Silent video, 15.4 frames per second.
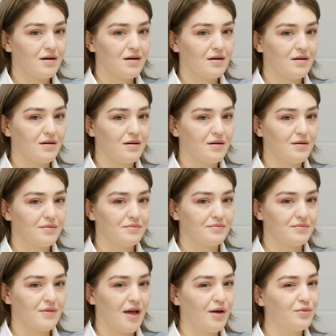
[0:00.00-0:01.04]

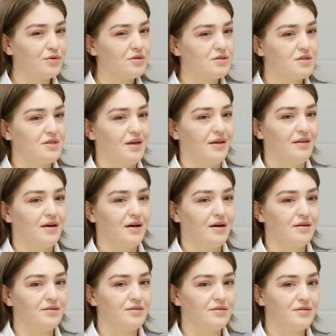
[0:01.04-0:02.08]
I wouldn't say
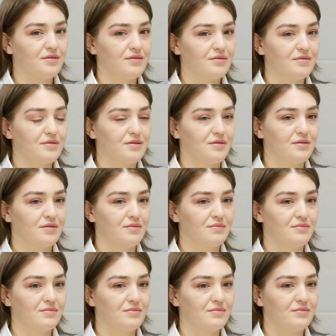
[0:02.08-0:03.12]
that.
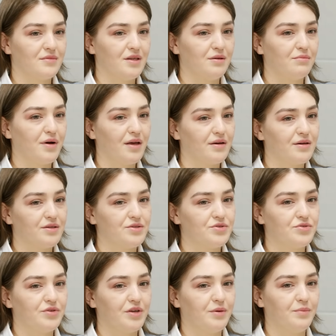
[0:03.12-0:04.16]
In my
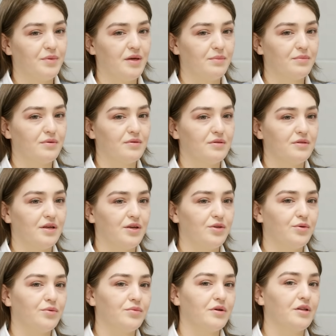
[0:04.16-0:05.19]
country, people they
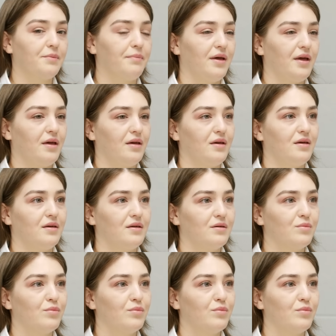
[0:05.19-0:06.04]
don't really pay,